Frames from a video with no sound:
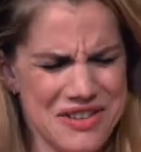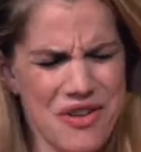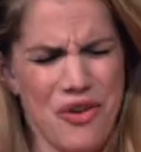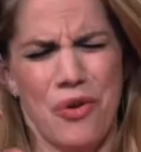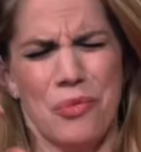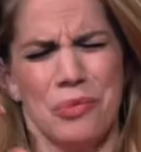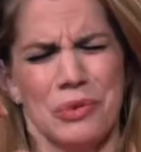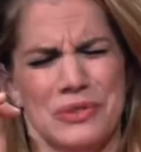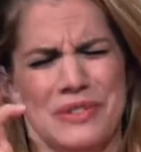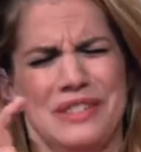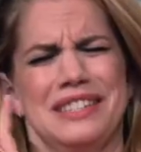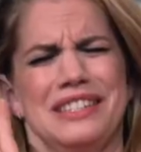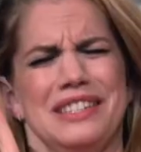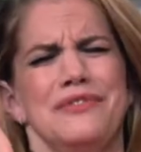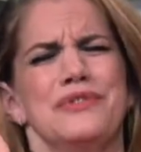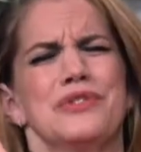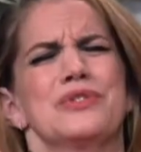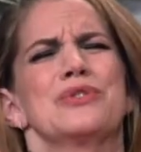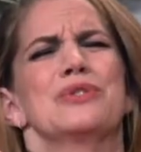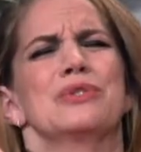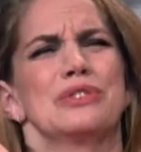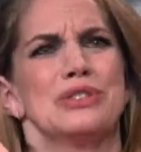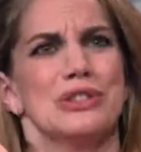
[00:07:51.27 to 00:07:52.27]
almost
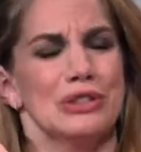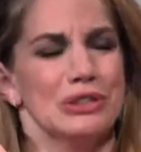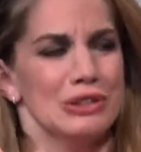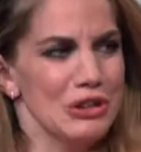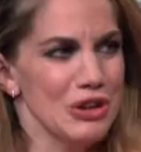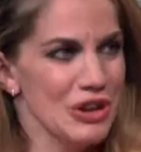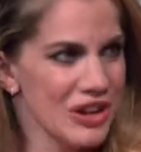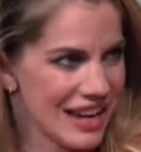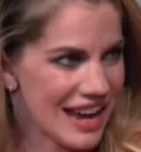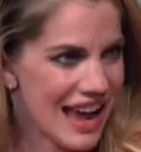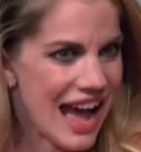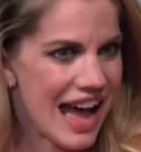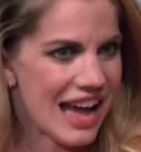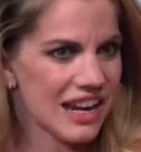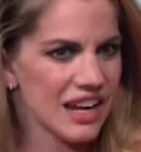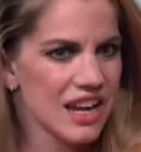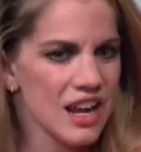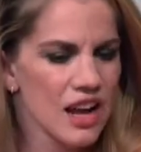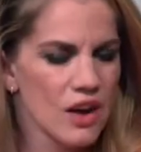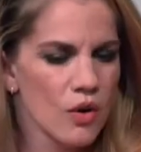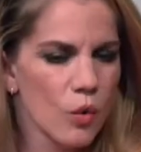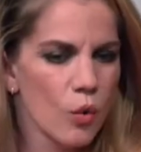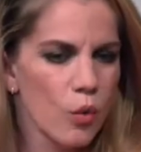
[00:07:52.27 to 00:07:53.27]
difficult to look yeah. at.
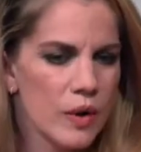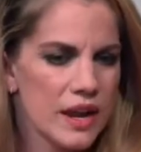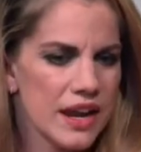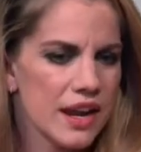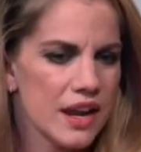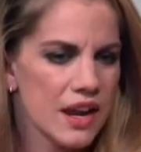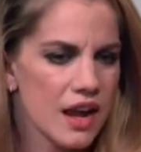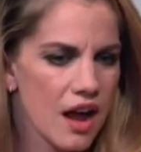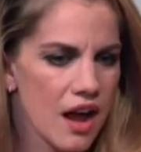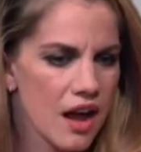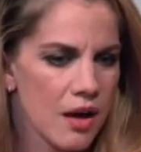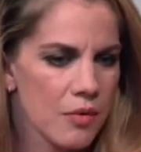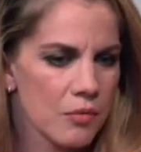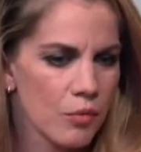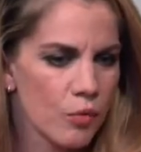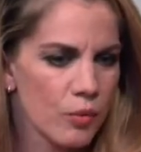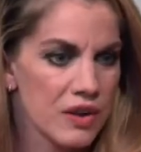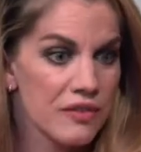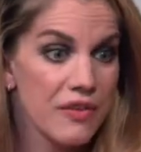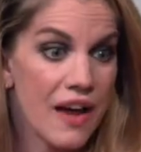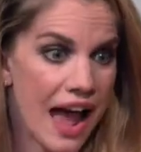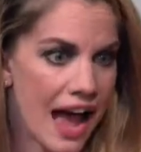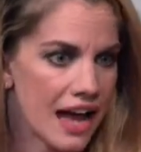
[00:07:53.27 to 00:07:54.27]
We yeah. Um,
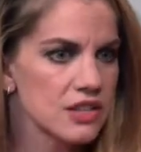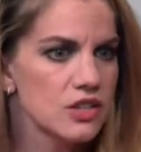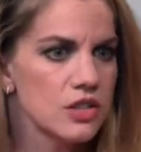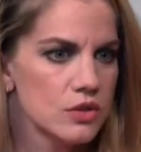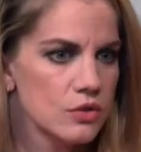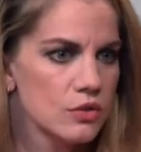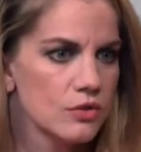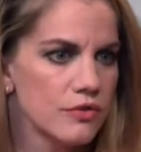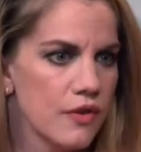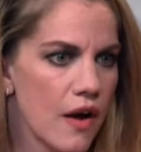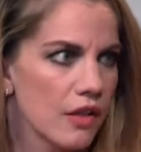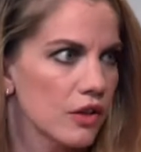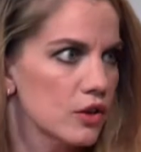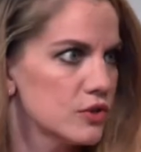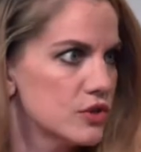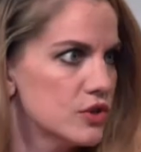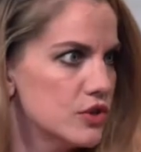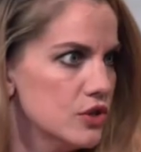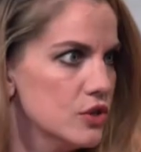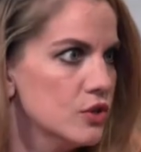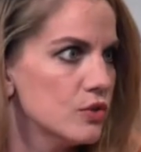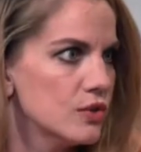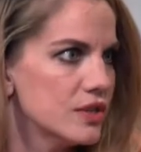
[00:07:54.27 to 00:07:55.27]
we've had to follow
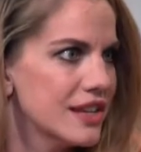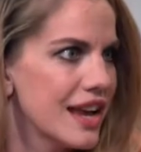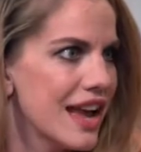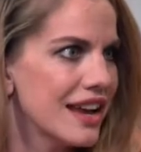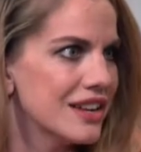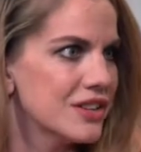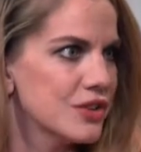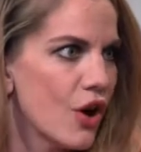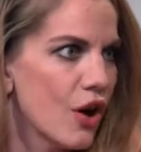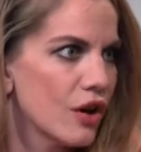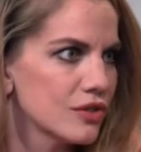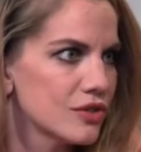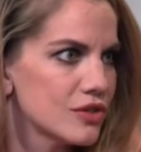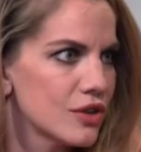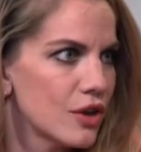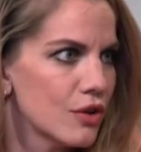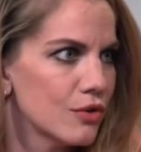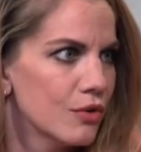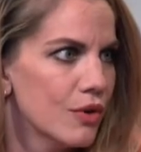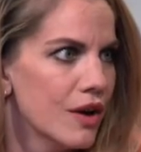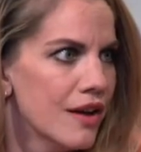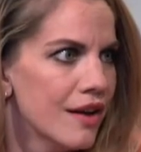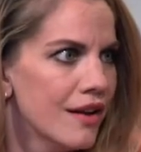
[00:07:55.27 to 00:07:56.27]
suit and
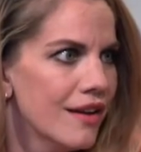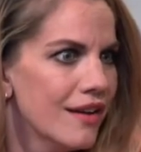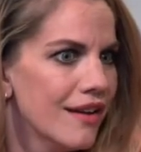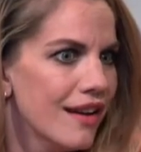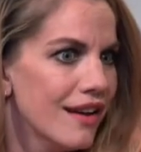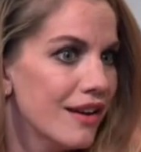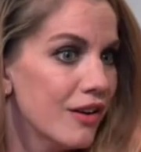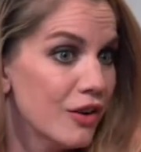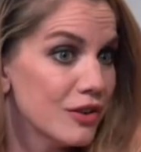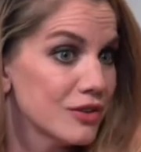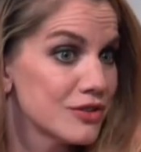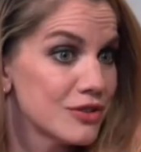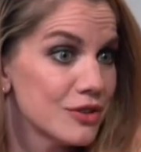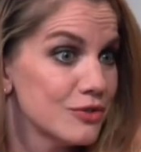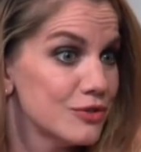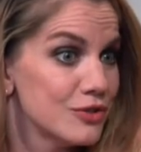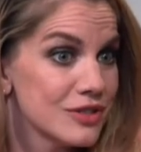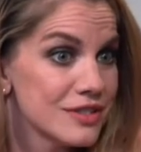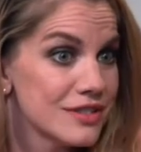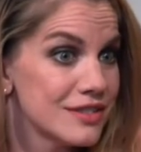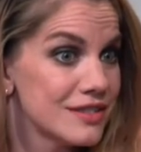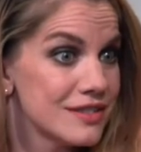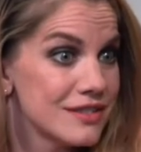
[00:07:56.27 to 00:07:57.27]
also and also
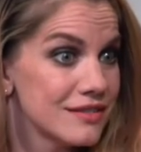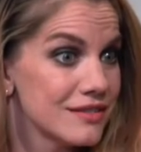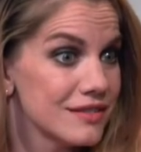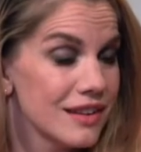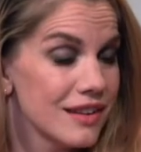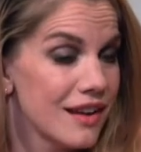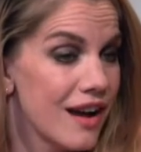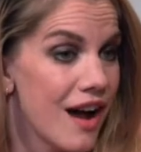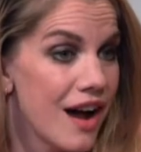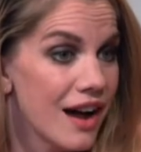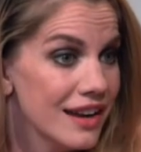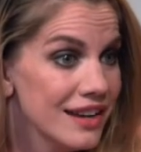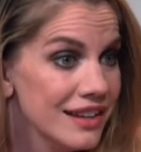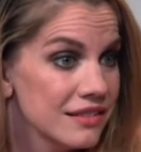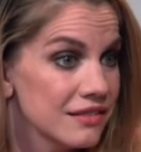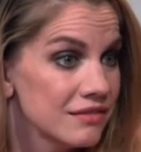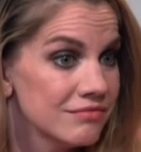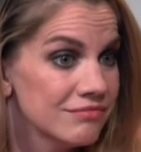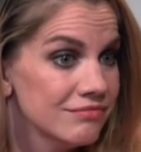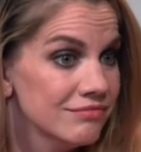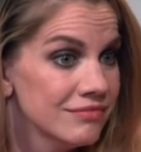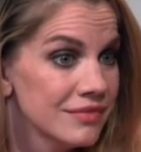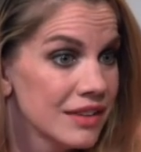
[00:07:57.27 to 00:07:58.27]
just
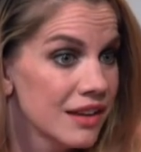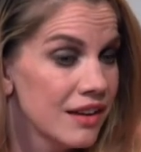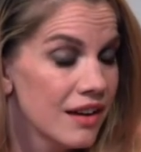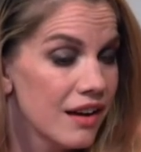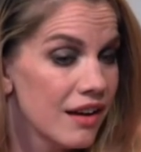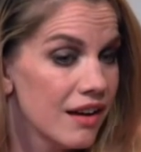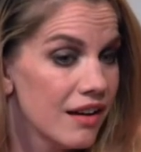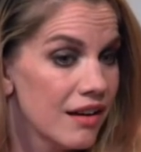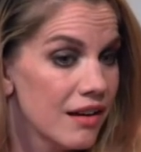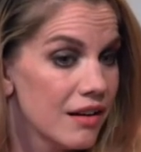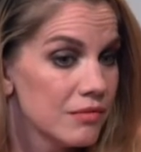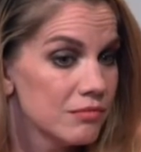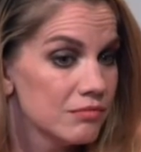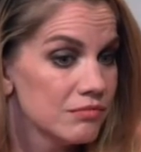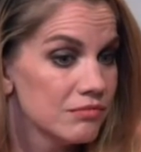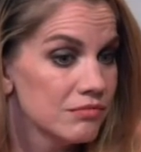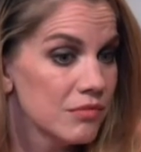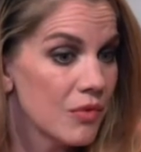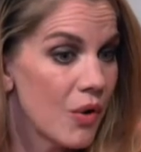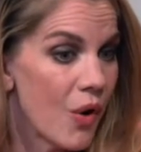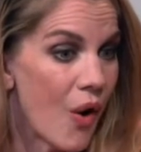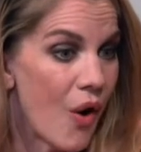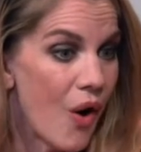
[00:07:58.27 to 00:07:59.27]
heighten
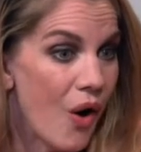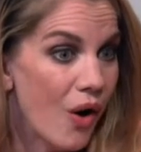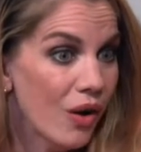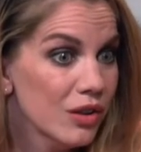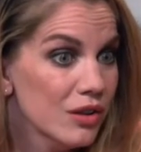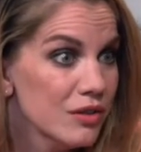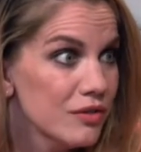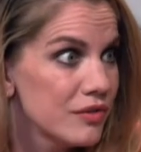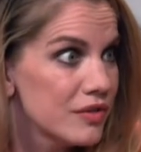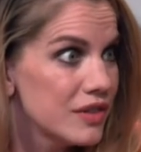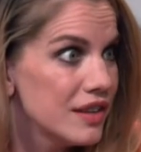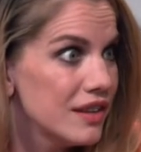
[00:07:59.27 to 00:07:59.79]
um, all of